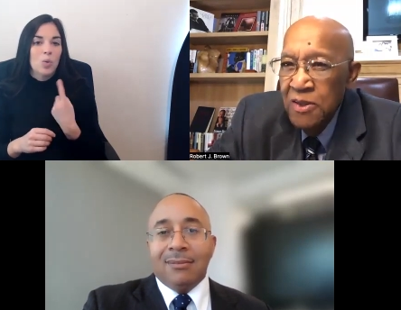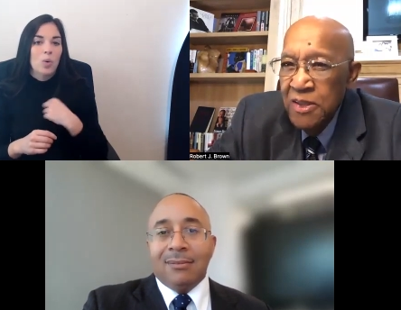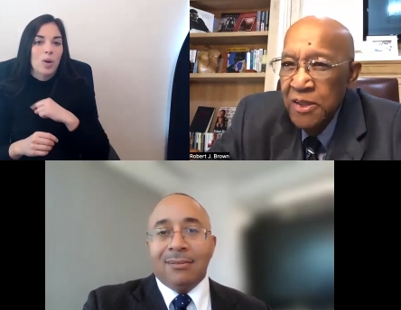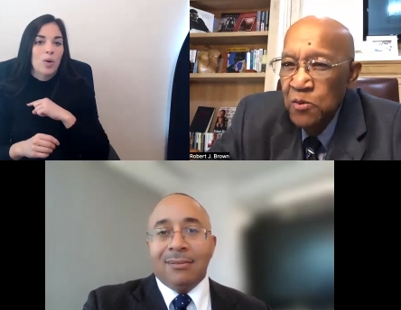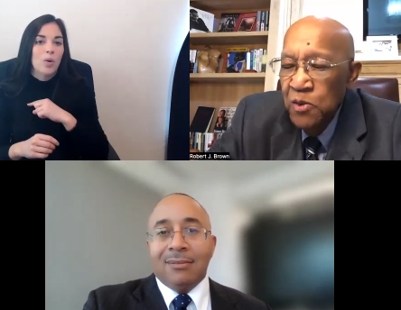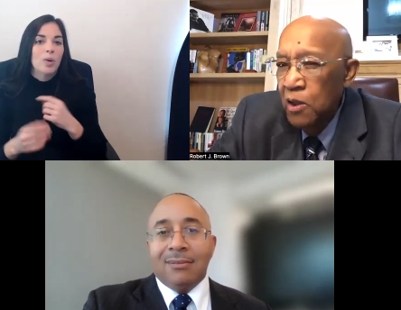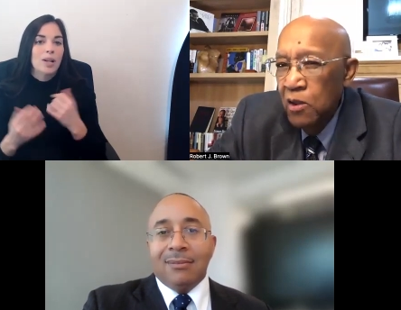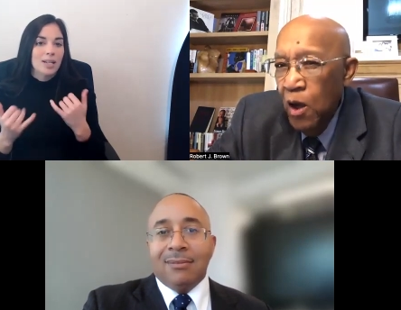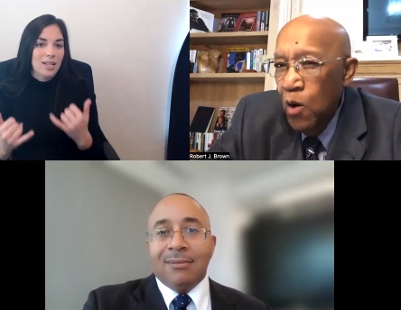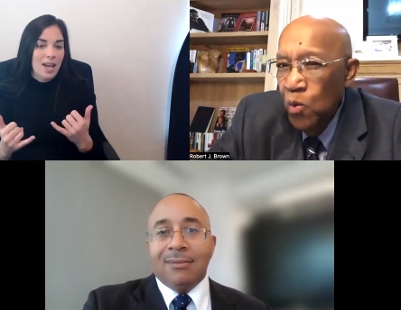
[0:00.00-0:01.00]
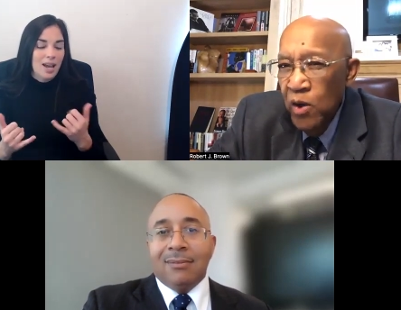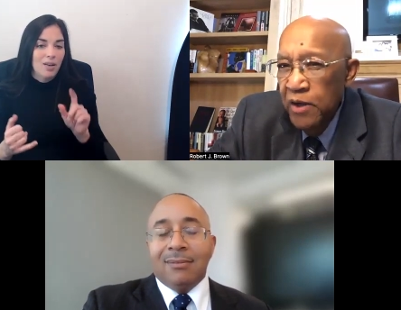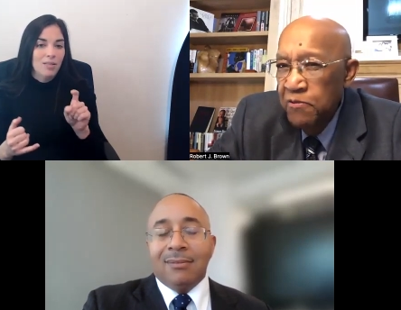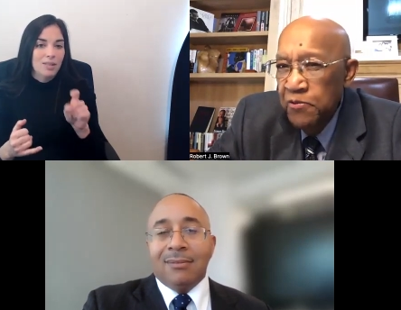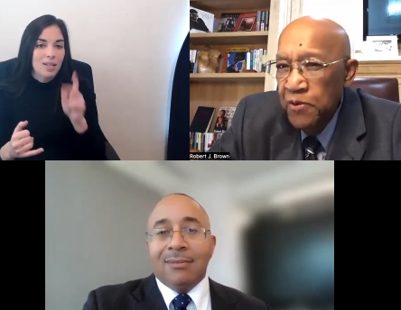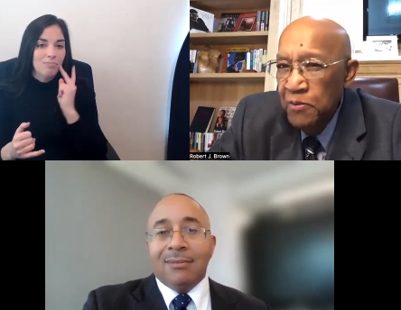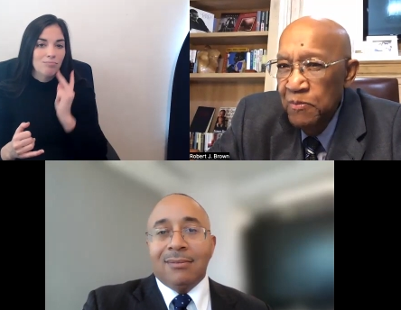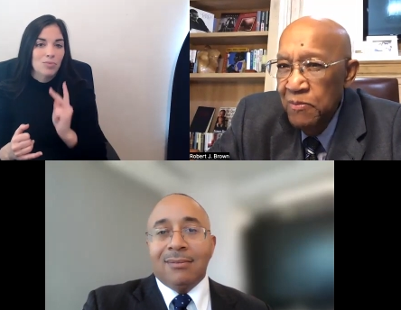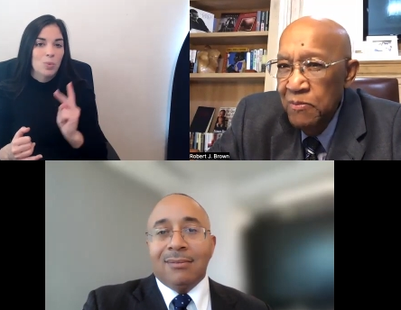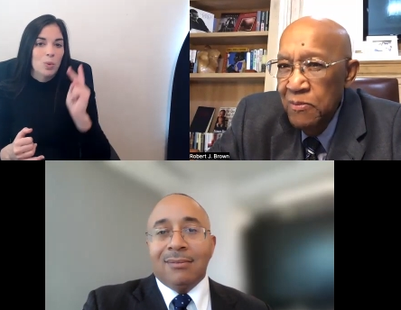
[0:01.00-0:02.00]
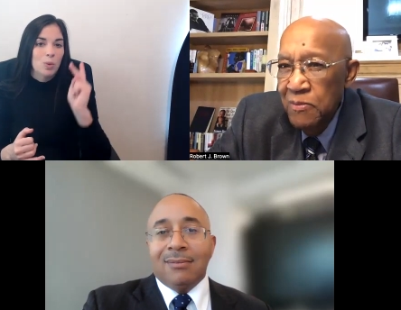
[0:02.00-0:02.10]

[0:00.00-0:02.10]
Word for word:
Speaker 1: See, we're a long way from